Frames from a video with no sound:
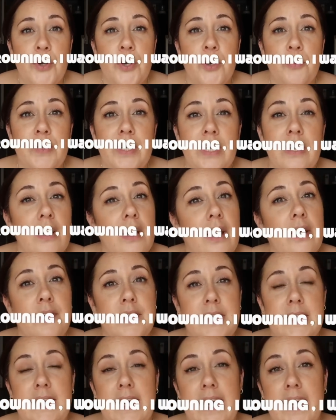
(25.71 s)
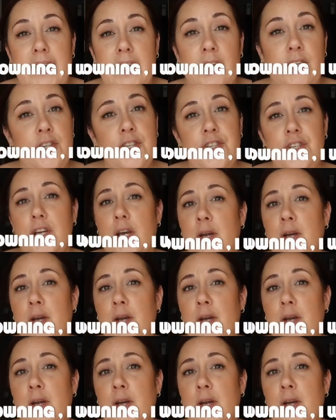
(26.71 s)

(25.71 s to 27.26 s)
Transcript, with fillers: but we didn't go today i usually